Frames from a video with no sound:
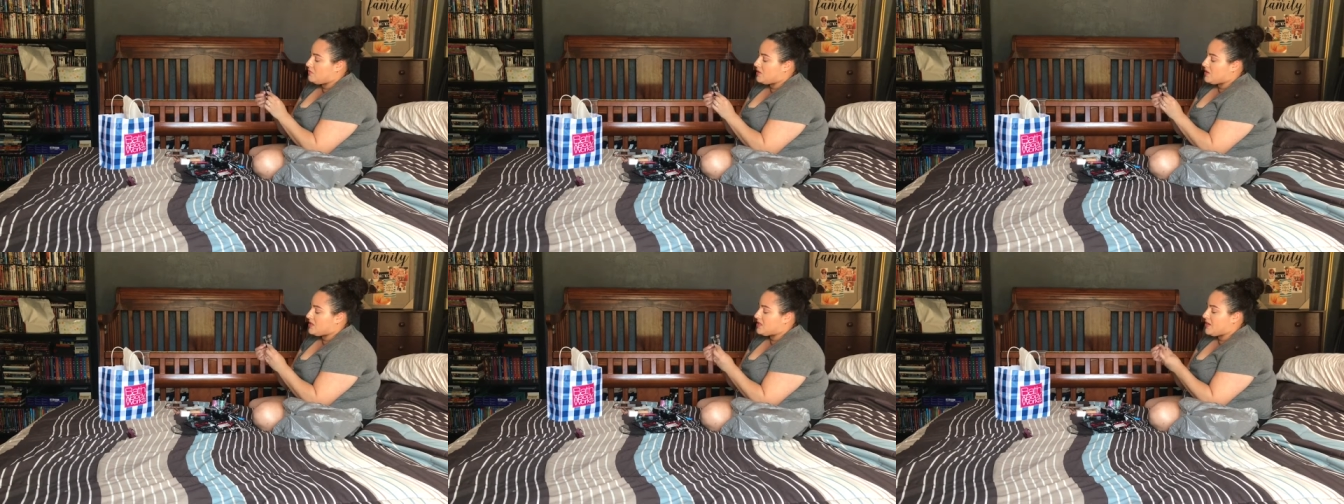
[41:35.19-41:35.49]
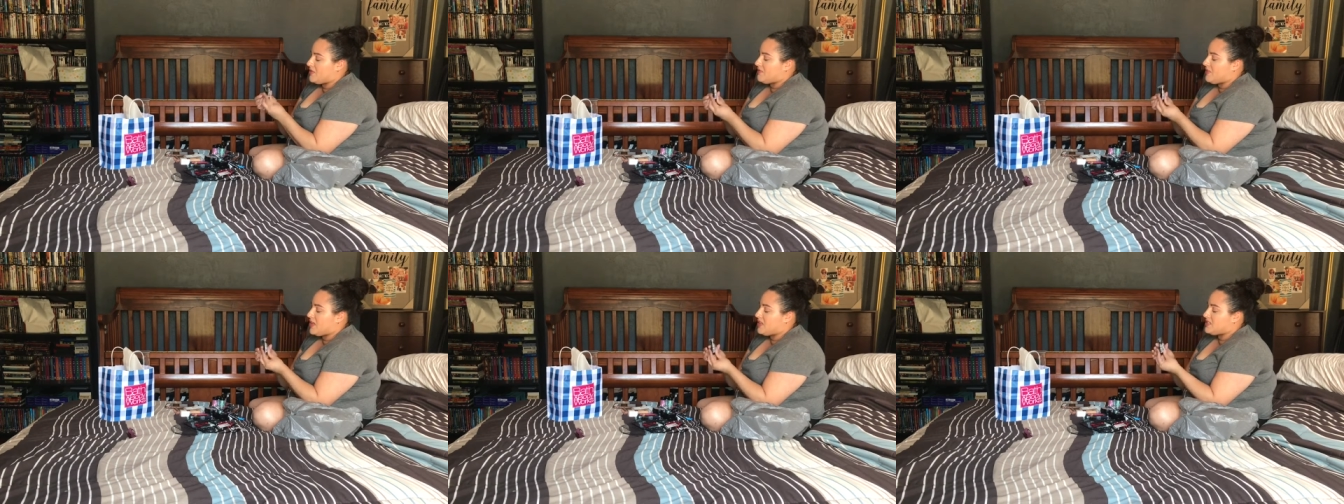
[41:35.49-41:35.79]
because
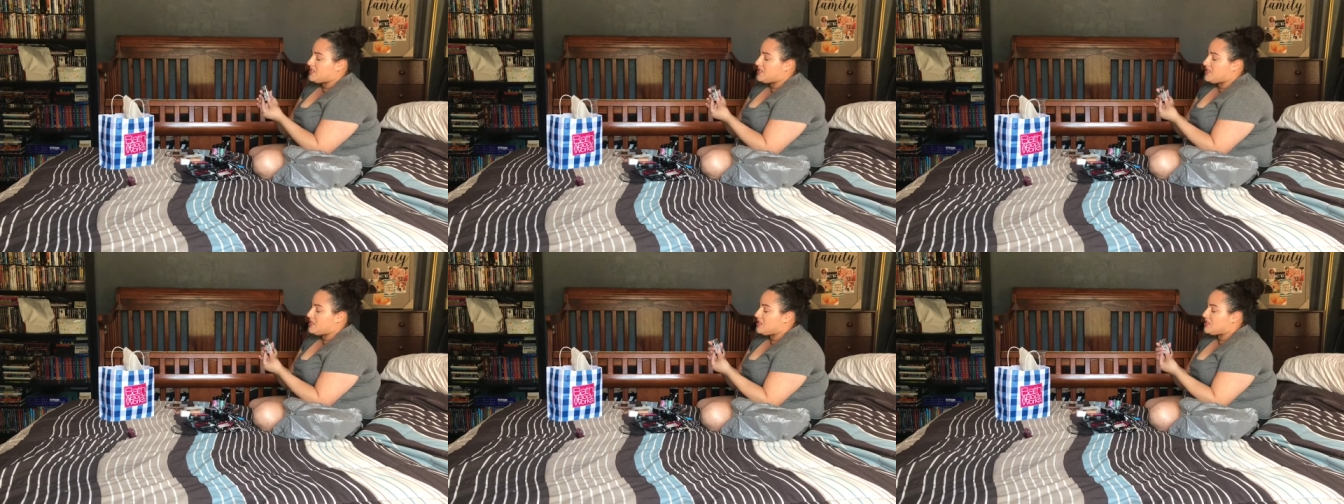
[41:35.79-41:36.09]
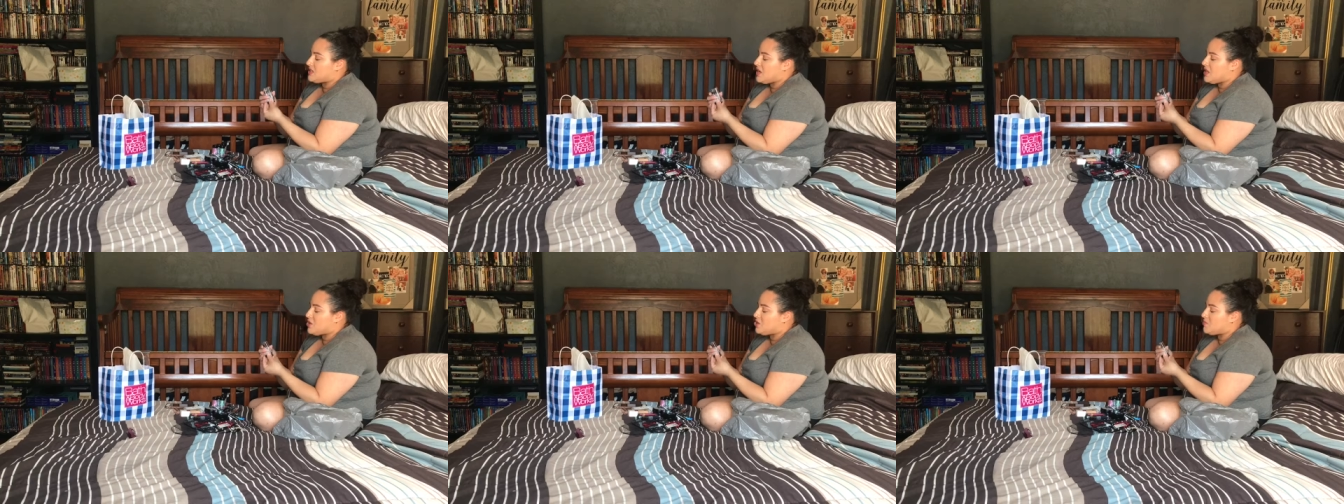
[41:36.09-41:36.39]
I've not seen
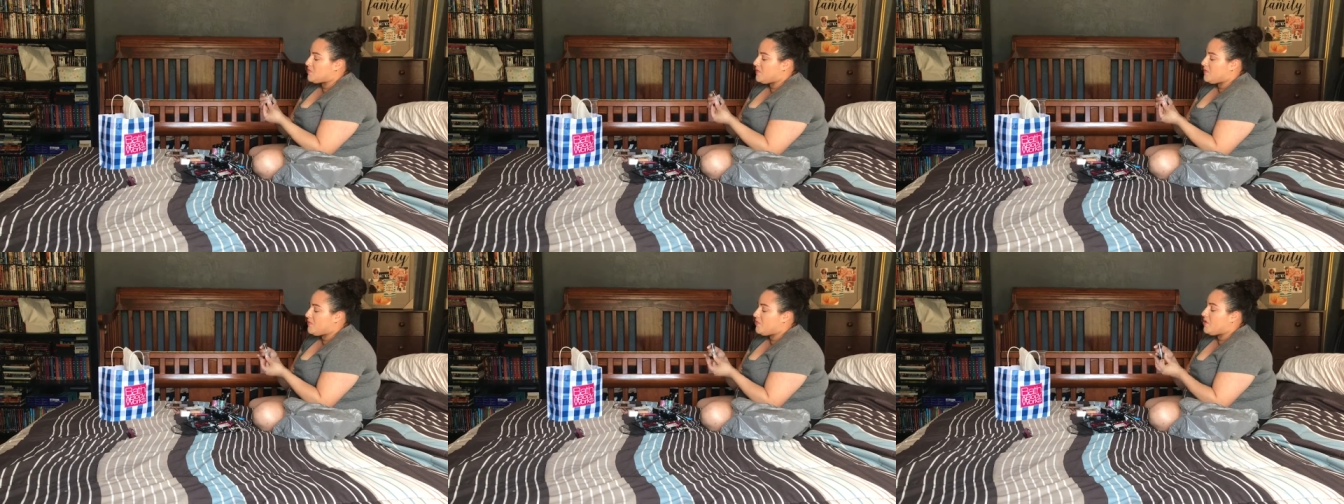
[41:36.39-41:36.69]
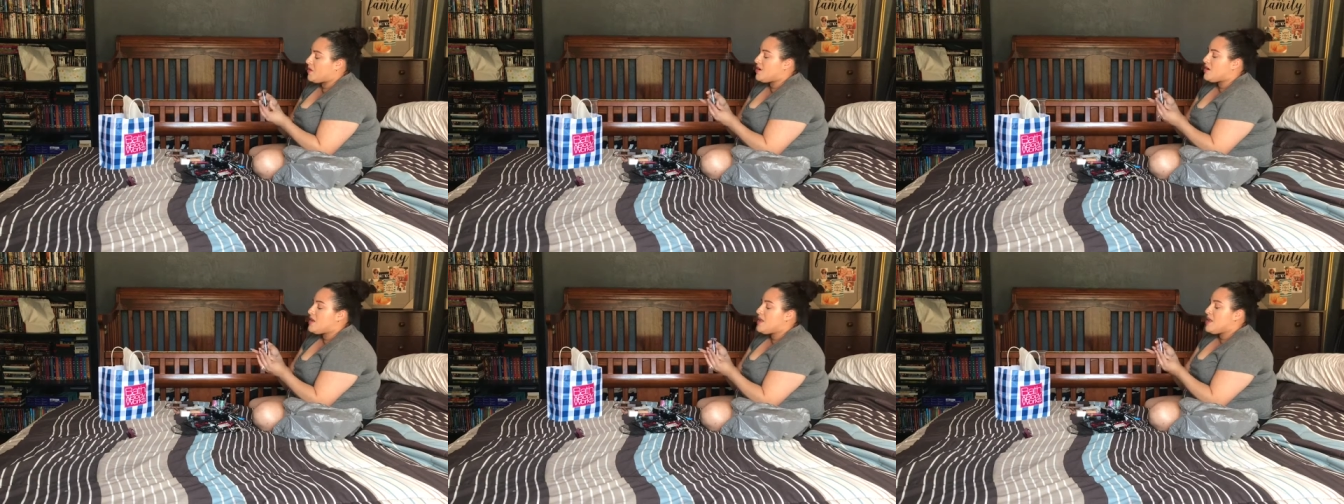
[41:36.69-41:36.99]
these colors
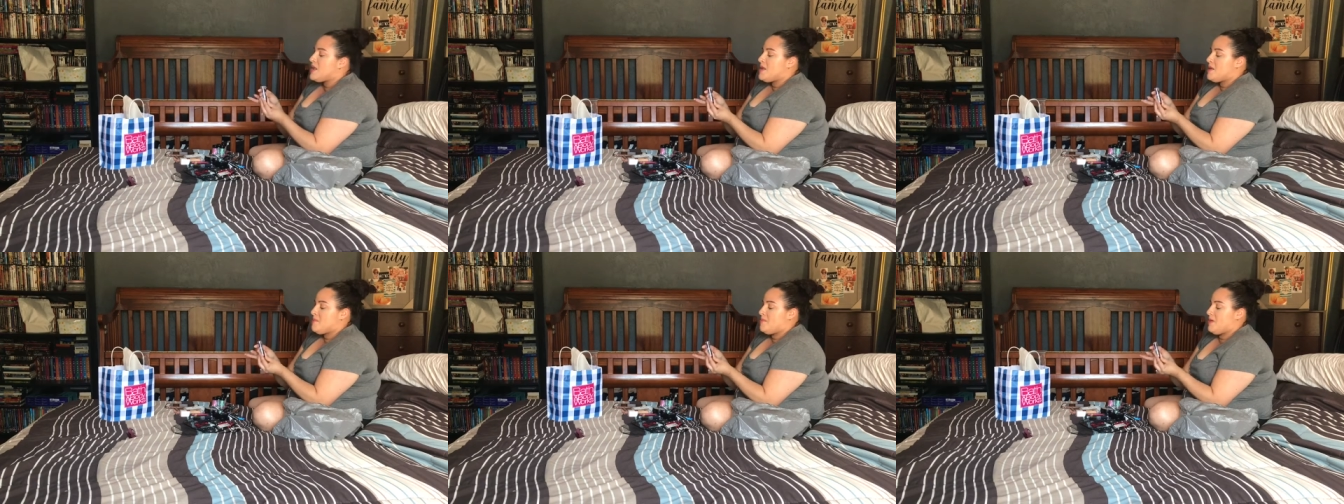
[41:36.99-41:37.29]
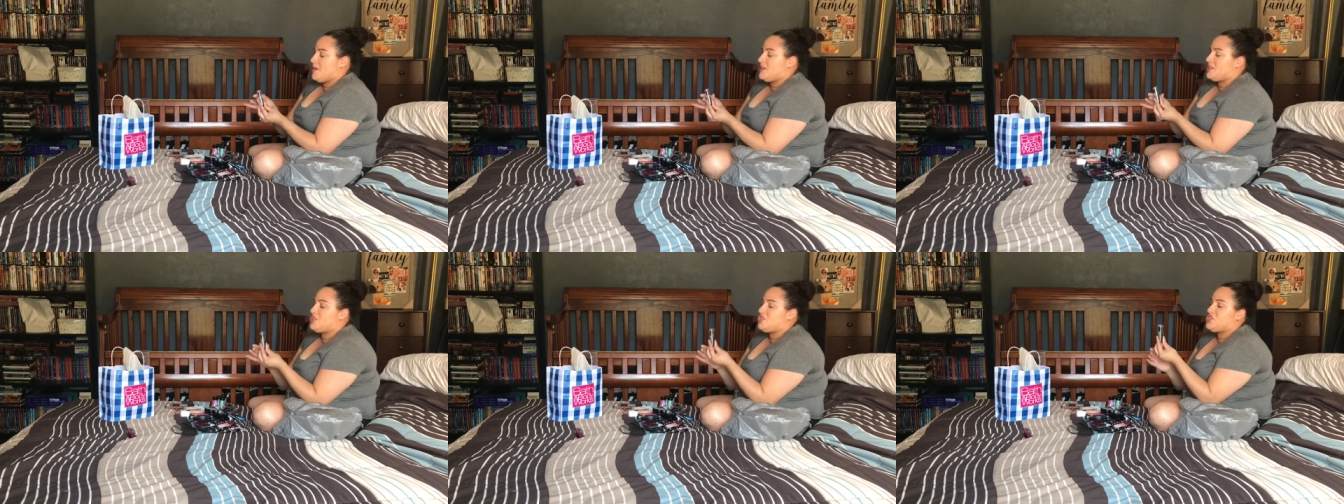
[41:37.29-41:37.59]
before.
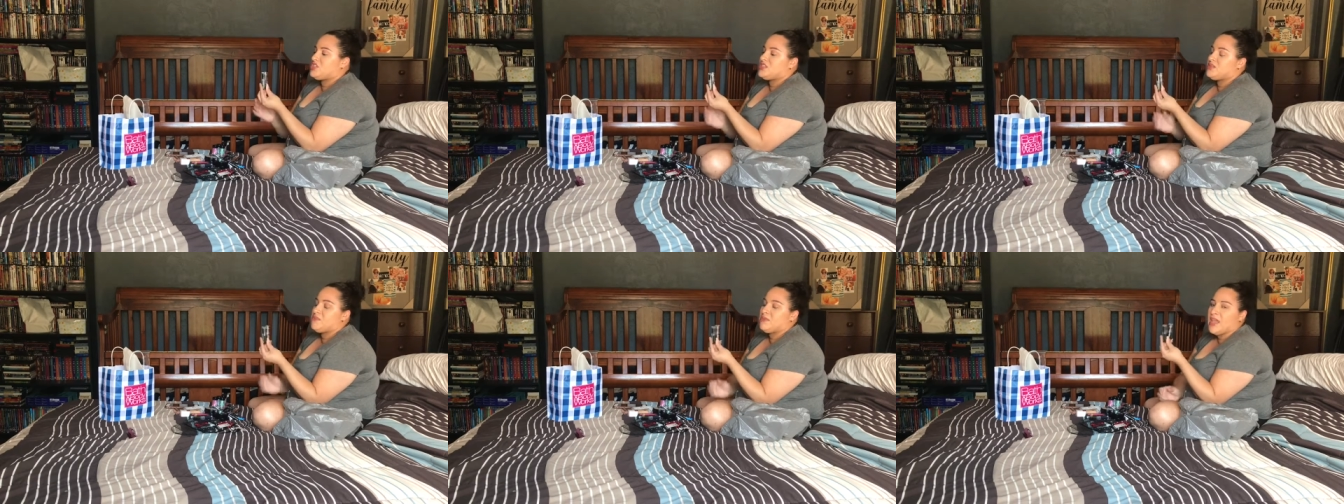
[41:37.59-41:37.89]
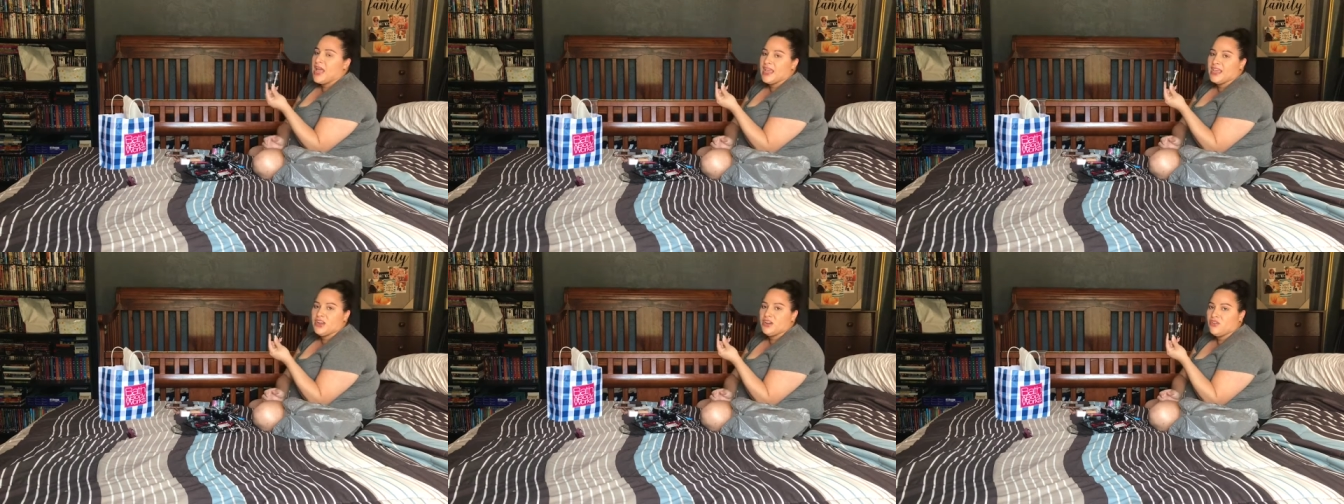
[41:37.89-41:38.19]
But it's just the
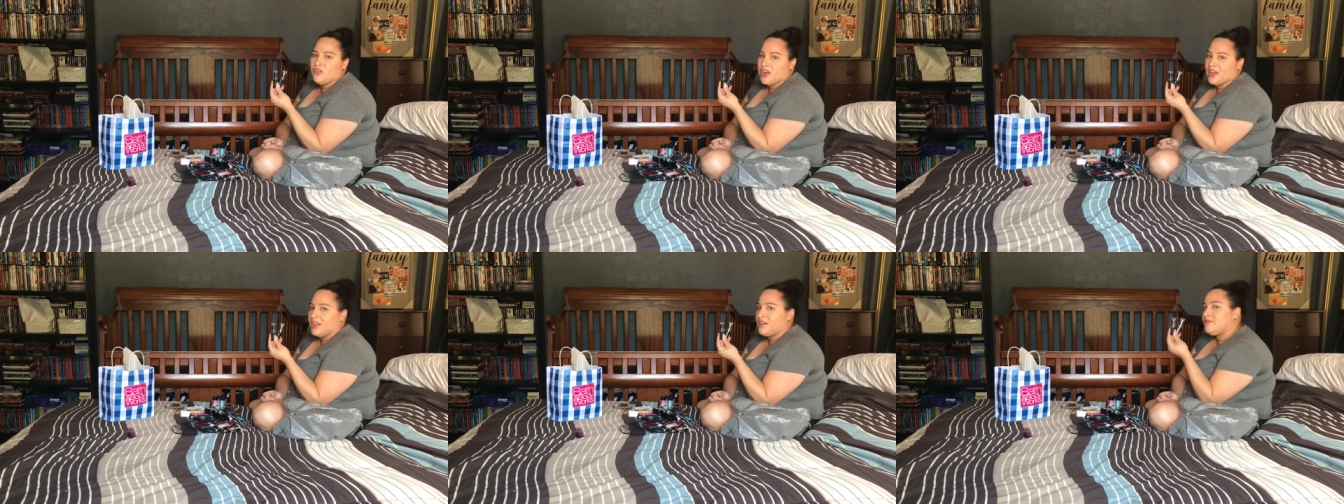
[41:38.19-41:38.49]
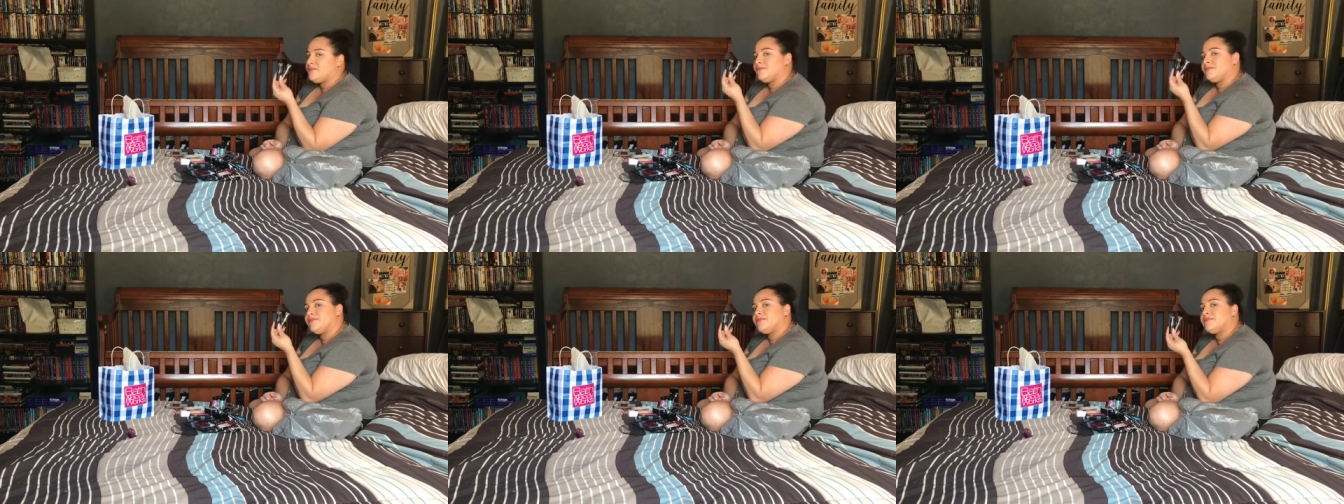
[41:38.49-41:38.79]
black and a gray.